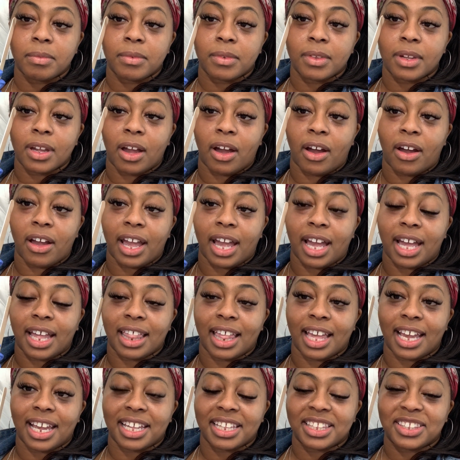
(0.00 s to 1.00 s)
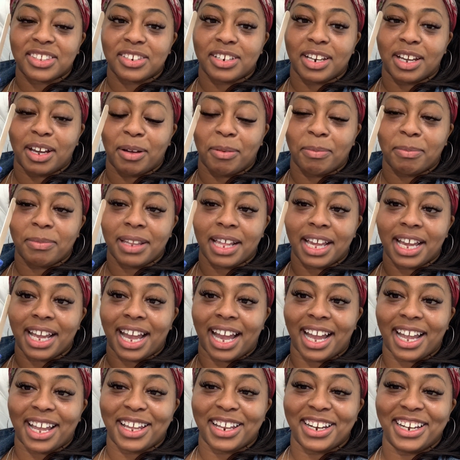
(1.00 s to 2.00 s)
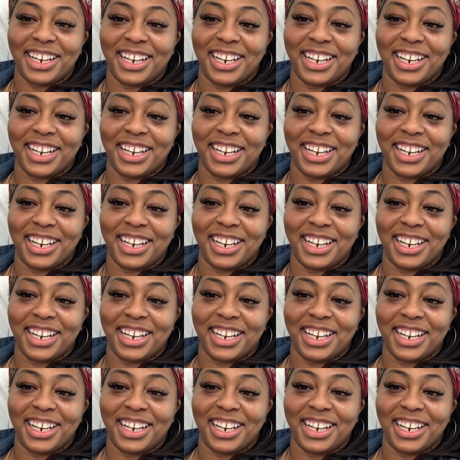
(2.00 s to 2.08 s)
Oh yeah, like it's numb. Like I can.